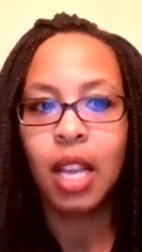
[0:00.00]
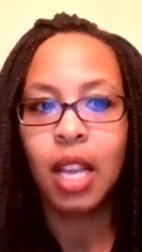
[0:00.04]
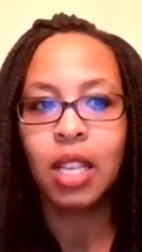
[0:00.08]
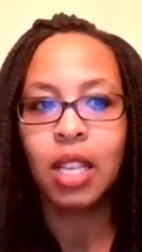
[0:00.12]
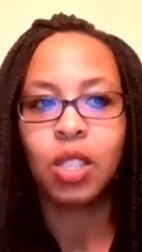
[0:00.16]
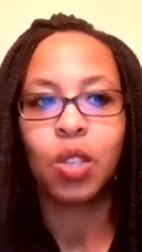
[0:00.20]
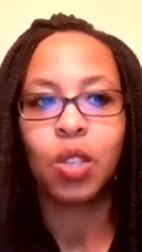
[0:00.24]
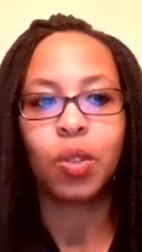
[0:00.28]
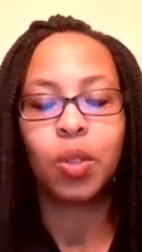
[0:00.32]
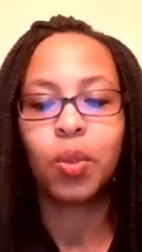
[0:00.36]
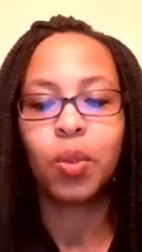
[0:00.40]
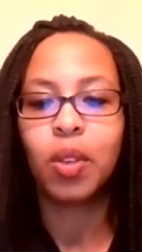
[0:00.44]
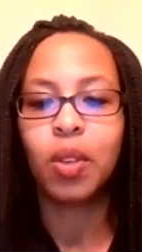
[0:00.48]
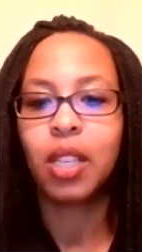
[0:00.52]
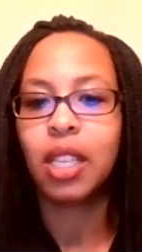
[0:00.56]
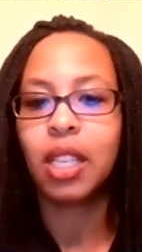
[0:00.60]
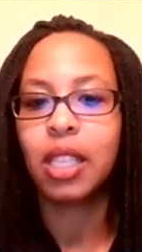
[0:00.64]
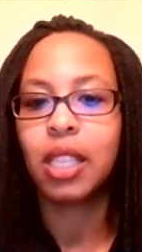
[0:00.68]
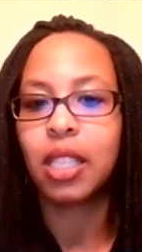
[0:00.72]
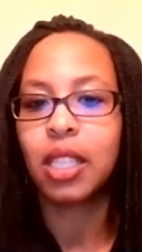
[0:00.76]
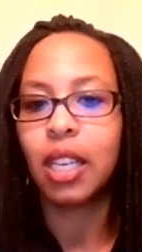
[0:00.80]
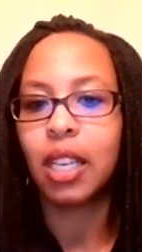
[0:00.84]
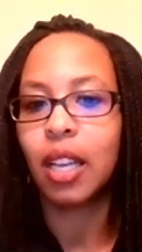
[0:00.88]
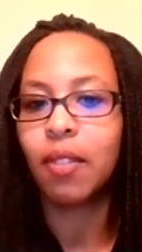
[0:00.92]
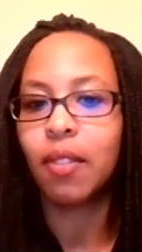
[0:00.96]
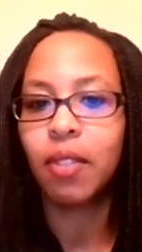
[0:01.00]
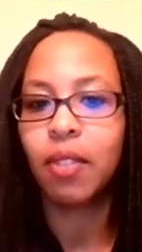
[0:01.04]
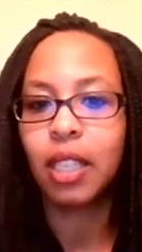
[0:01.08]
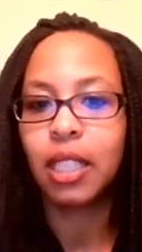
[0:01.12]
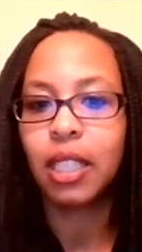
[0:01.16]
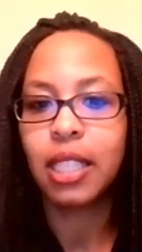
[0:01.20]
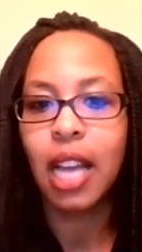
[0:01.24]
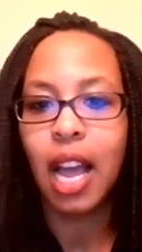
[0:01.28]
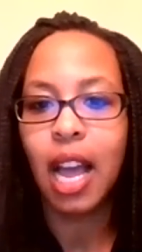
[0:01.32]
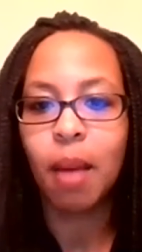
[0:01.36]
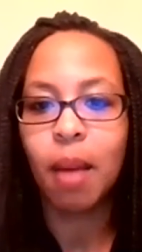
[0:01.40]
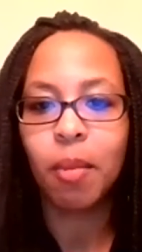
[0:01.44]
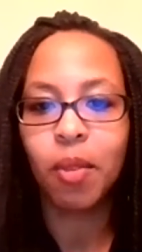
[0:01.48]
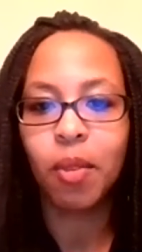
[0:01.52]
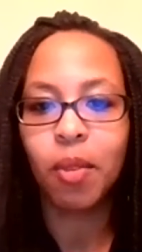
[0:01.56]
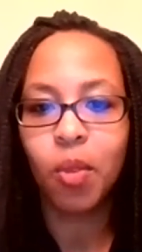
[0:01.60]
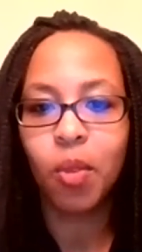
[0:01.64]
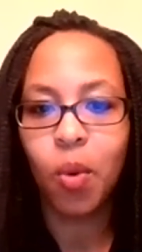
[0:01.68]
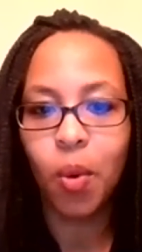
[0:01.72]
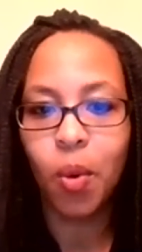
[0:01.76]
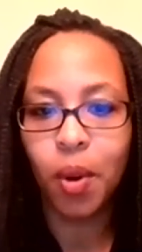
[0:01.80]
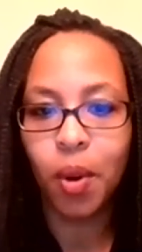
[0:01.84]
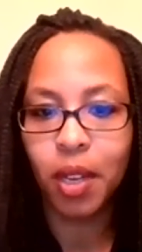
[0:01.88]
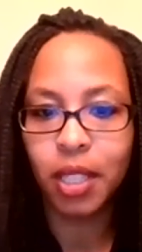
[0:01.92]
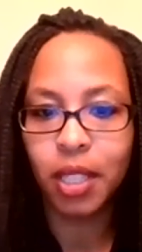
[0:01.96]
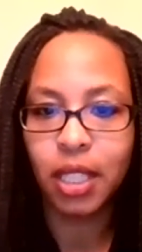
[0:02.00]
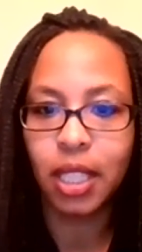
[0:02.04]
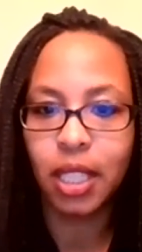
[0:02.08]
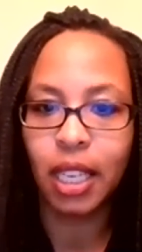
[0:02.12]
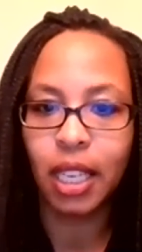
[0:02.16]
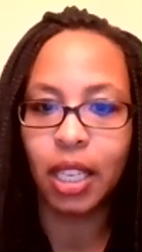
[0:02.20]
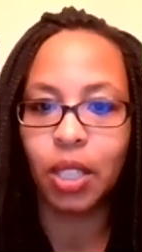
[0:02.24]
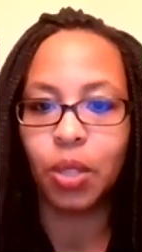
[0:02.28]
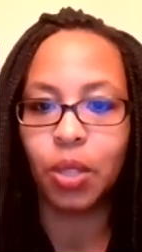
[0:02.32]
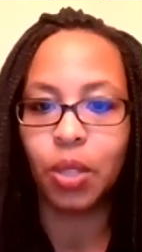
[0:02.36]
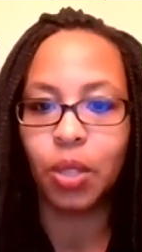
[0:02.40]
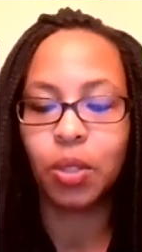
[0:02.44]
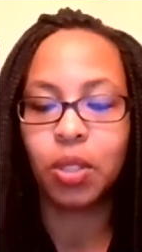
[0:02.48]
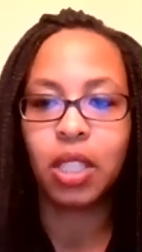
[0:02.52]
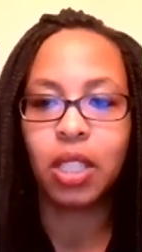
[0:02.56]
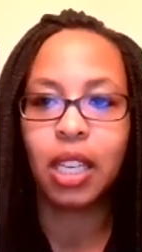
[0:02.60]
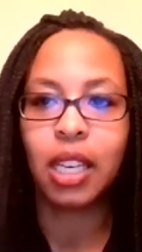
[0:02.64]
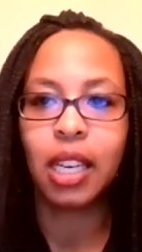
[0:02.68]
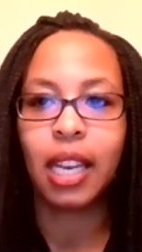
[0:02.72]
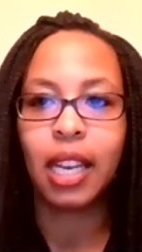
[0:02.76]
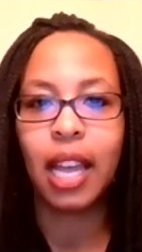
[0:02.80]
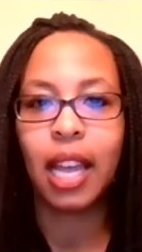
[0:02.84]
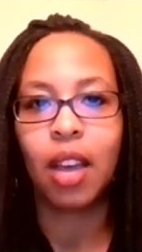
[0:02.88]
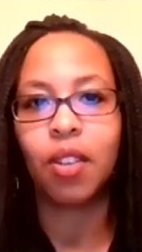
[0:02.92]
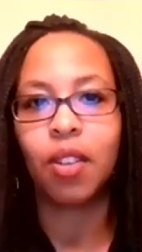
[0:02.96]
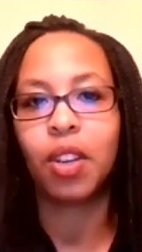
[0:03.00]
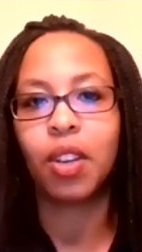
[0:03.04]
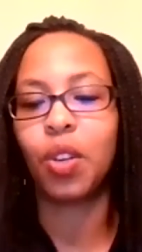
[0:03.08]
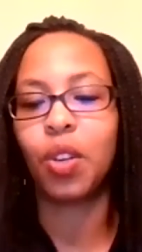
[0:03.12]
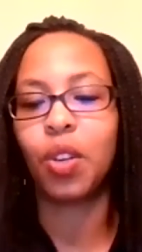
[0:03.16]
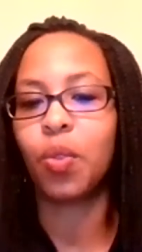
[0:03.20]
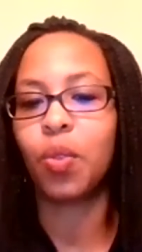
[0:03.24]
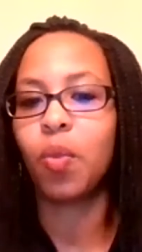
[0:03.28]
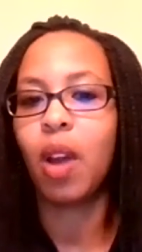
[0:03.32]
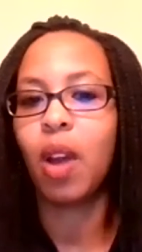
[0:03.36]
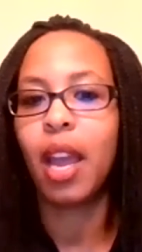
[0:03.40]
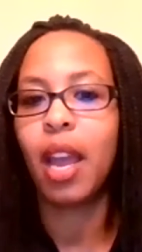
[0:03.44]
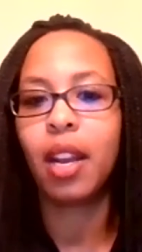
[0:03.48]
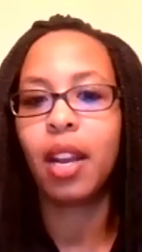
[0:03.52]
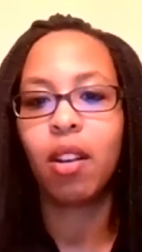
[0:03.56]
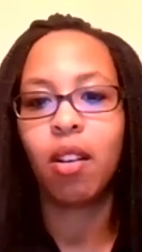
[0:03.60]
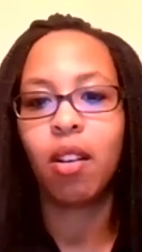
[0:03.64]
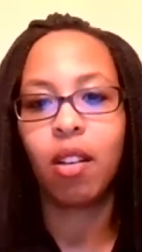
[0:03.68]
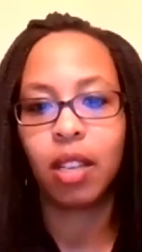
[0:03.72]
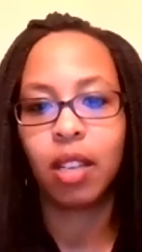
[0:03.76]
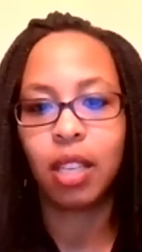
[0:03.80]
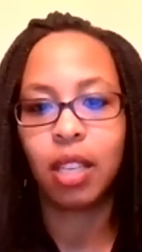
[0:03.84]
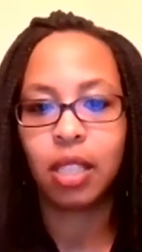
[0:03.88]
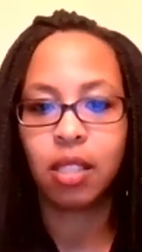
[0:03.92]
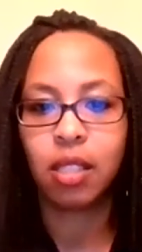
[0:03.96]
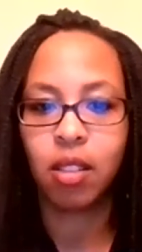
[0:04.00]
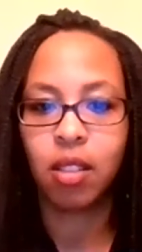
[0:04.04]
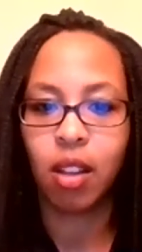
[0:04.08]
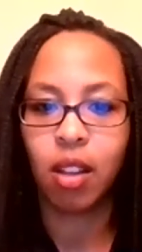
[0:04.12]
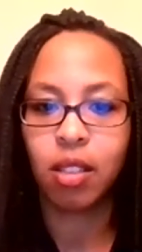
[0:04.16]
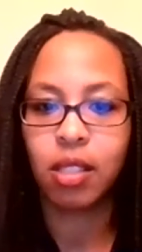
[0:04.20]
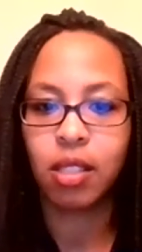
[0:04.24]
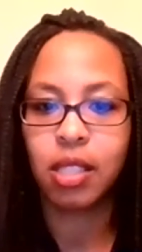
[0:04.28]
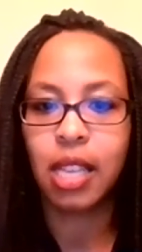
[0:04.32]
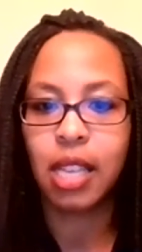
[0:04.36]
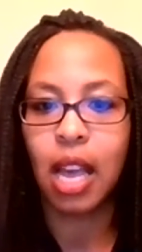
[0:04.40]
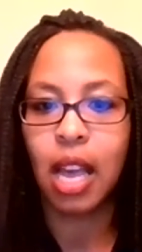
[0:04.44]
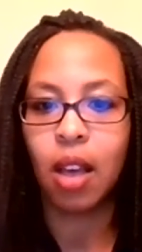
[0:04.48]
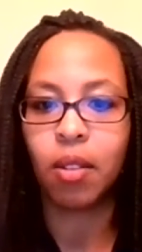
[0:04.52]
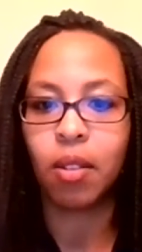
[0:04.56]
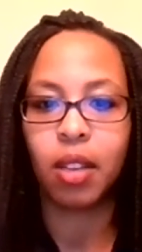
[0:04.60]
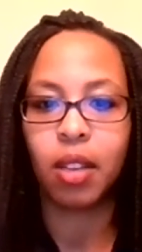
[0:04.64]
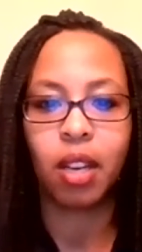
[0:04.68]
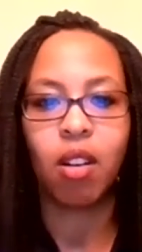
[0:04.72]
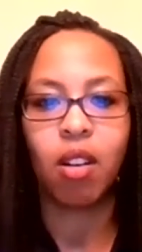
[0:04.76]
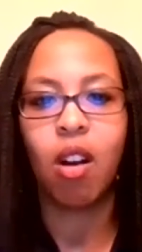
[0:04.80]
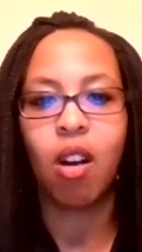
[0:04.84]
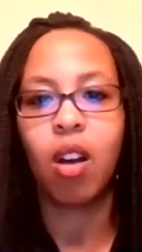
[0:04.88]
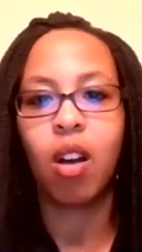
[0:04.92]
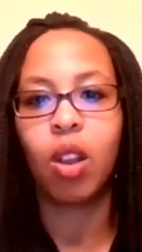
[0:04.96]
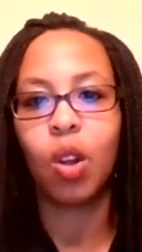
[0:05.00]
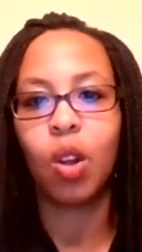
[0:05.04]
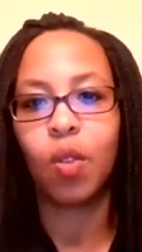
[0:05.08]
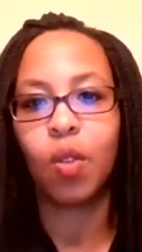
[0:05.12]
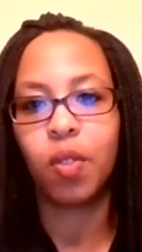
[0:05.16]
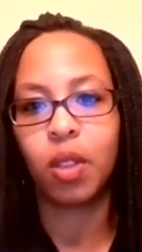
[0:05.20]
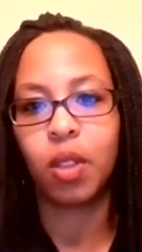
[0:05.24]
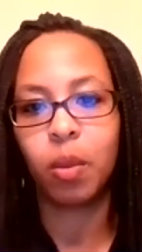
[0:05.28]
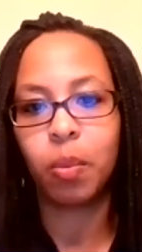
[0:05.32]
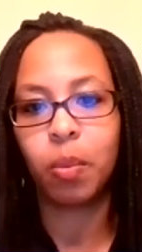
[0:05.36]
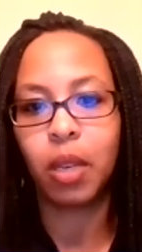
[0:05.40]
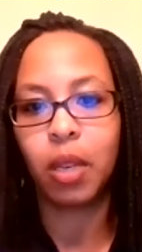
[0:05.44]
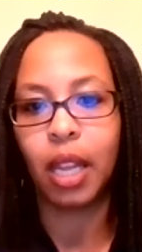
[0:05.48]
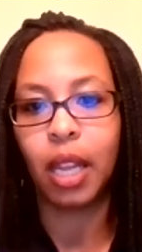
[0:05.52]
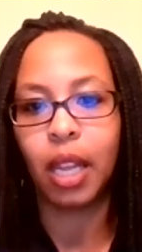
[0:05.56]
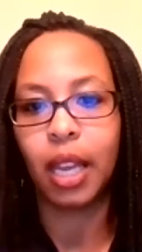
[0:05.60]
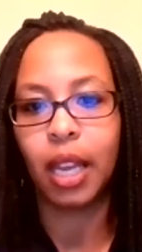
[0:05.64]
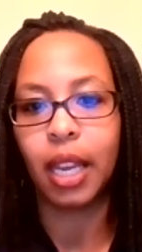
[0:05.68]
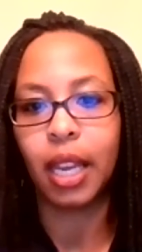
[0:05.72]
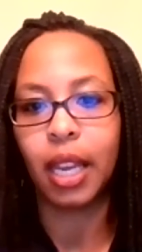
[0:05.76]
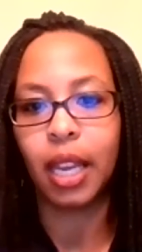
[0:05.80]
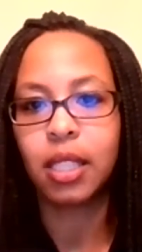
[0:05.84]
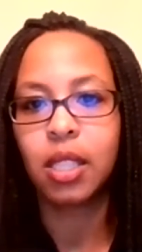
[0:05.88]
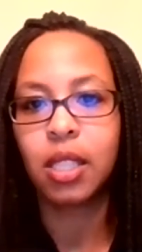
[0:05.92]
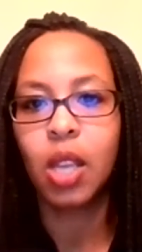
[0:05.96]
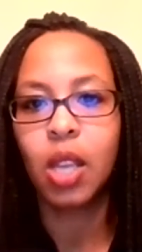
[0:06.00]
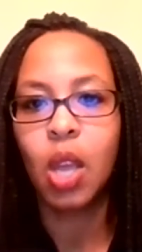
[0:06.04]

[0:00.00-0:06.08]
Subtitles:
So during this lovely time of quarantine, you sitting down and you're writing all these thoughts out and they're all over the place.